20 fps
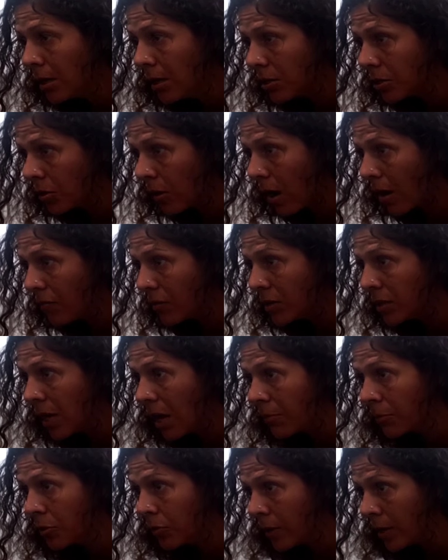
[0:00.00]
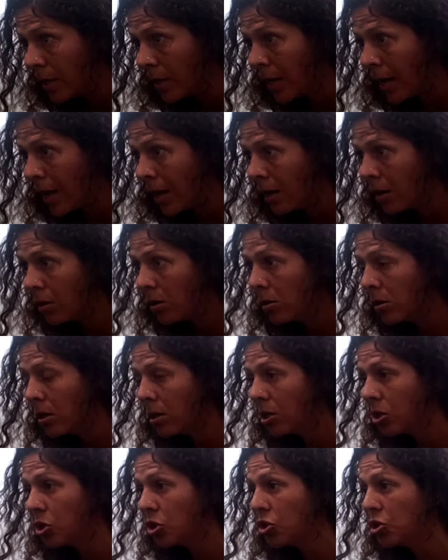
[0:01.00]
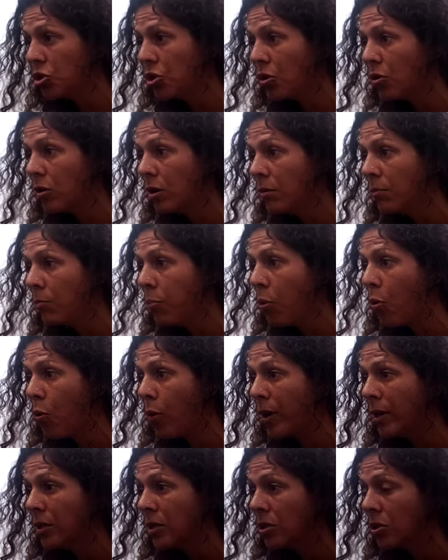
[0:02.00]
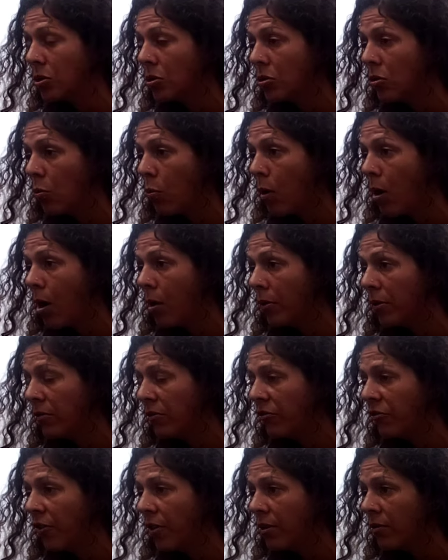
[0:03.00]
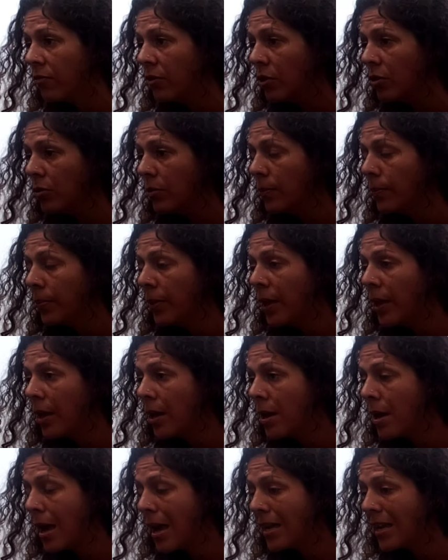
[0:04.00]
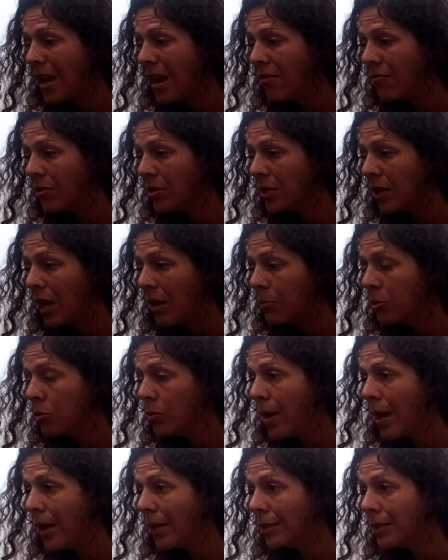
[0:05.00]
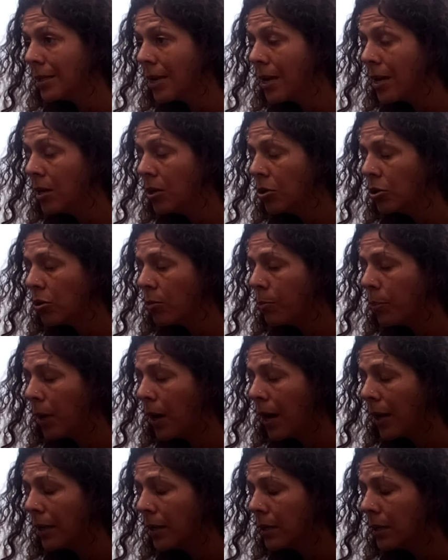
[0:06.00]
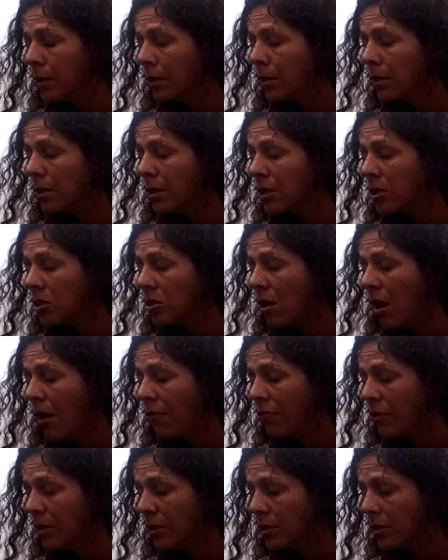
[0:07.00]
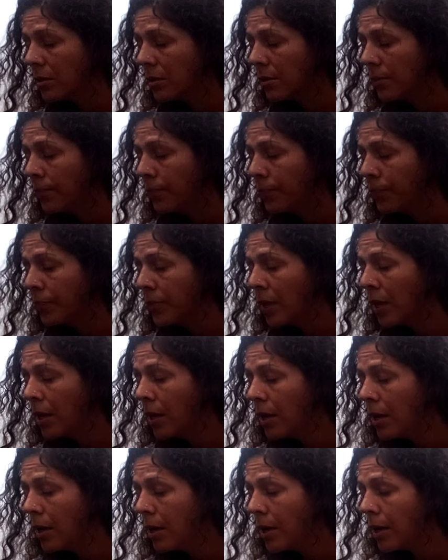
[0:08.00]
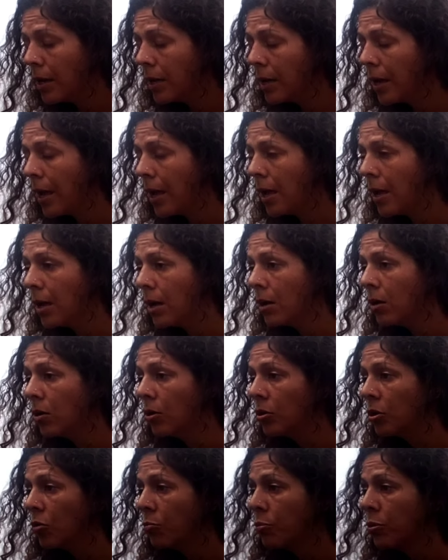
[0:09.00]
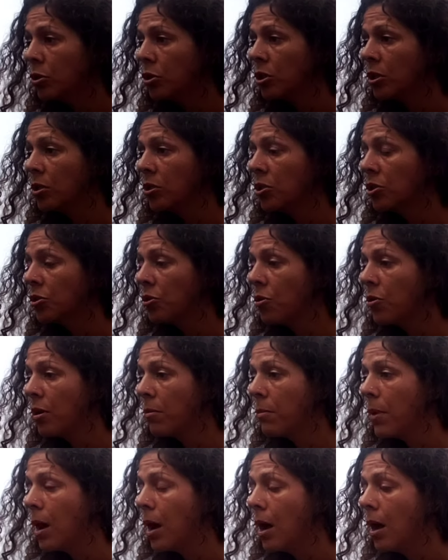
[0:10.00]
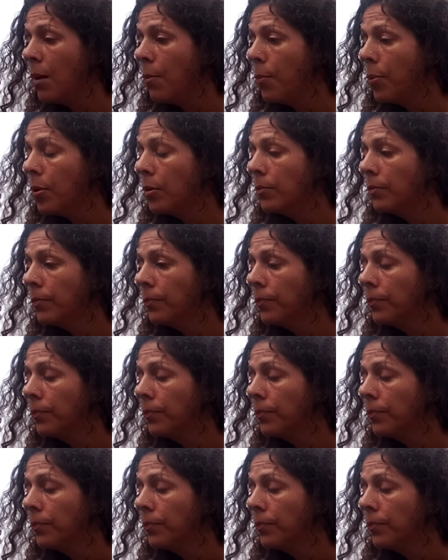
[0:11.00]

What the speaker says: So every time you inhale, sternum points to the wall in front of you. And every time you exhale, your body softens. Inhale, and you're pushing sternum up.